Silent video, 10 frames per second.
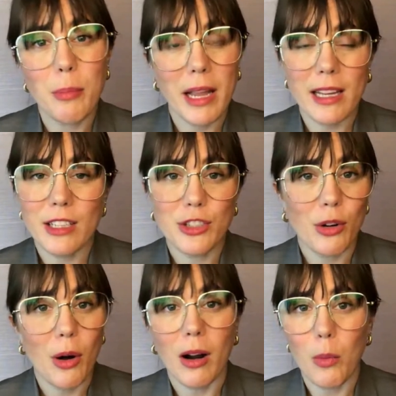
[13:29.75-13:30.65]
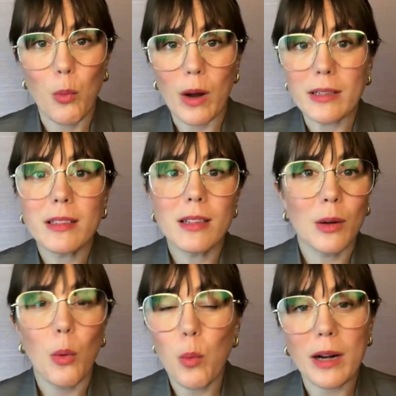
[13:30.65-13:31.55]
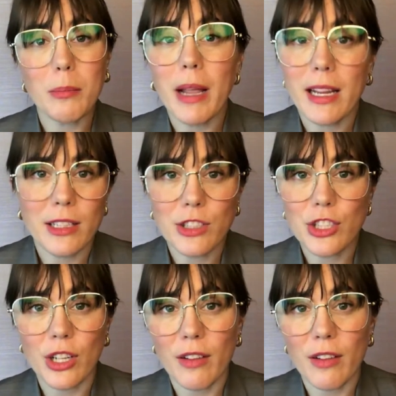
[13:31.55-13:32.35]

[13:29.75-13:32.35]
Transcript: a page or a one page